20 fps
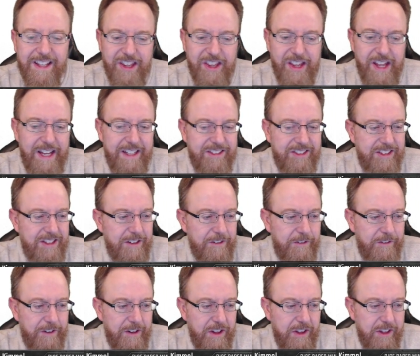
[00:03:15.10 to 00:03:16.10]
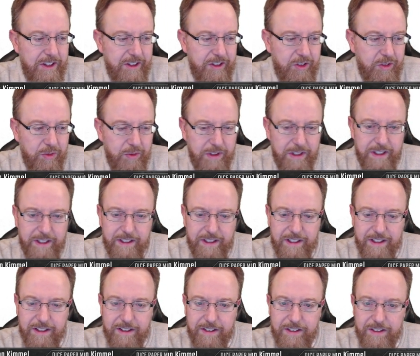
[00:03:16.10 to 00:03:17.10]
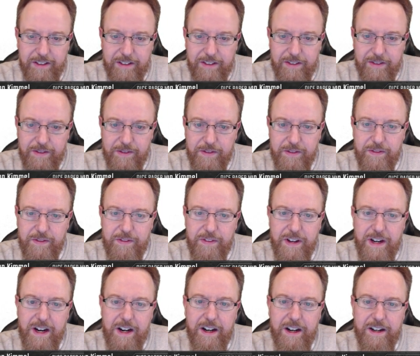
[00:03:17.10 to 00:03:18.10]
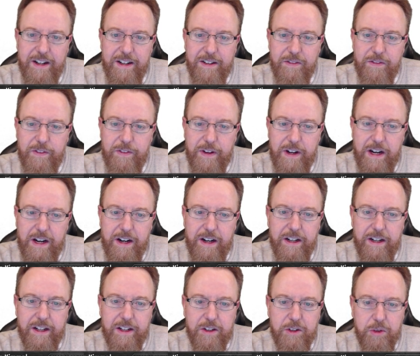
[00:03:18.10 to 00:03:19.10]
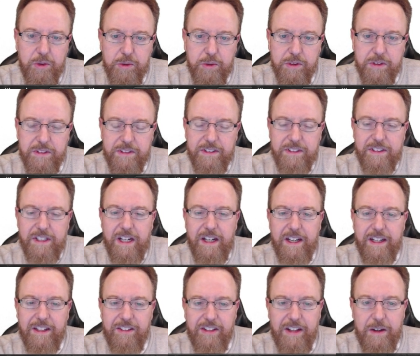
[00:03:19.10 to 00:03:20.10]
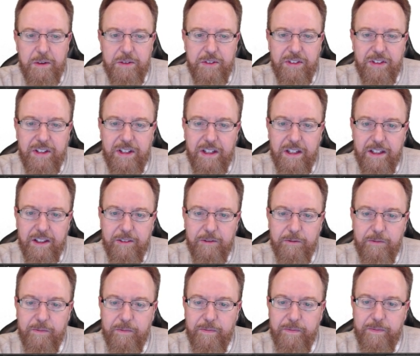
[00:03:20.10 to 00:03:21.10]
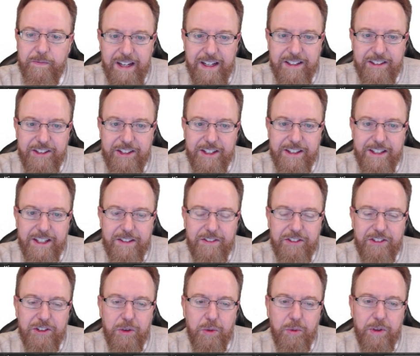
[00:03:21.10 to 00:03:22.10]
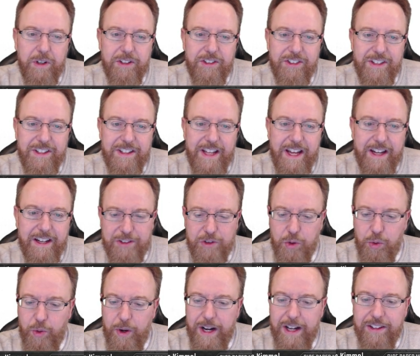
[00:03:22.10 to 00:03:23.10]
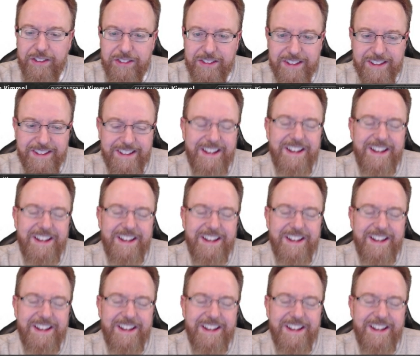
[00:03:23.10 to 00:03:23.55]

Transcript: that's it for this one. Very, very cool design, as I was saying. I dig they still worked in that crest,